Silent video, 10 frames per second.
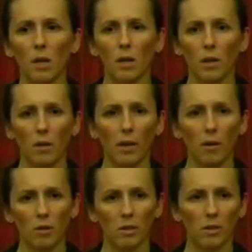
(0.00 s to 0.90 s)

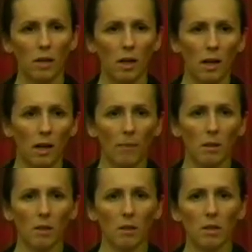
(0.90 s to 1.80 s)
There's, I
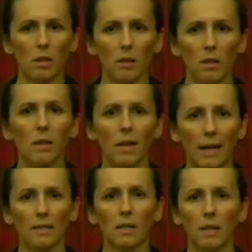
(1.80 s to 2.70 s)
mean, the
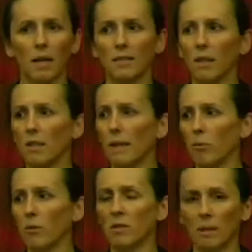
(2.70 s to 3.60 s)
classic
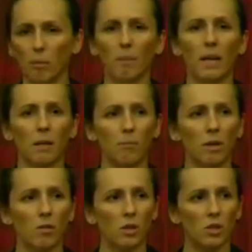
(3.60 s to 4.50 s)
example is diplomatic
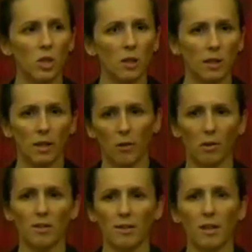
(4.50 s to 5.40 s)
privilege. You know,
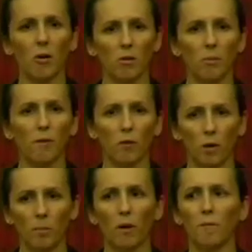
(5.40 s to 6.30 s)
this is the ultimate
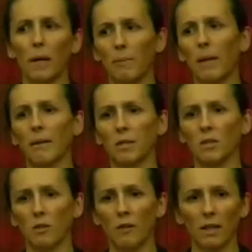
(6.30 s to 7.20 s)
form of bypassing
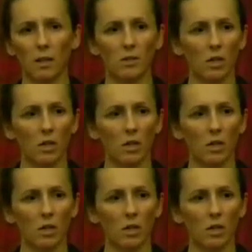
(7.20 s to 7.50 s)
surveillance.